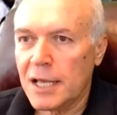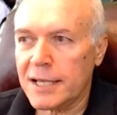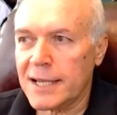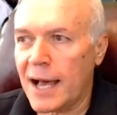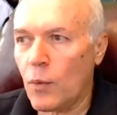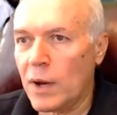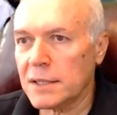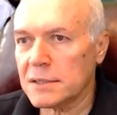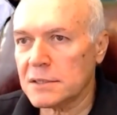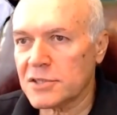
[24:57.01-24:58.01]
and not
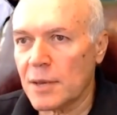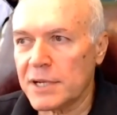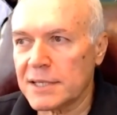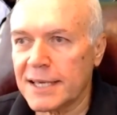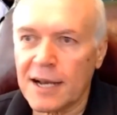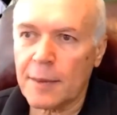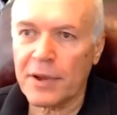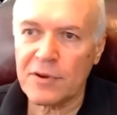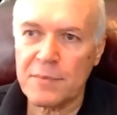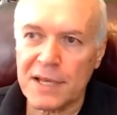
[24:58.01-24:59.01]
want somebody to get up
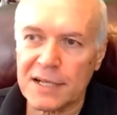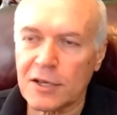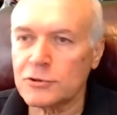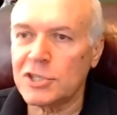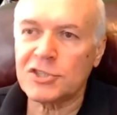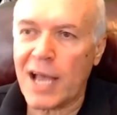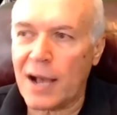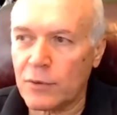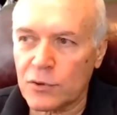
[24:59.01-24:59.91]
every minute to go chit-chat with a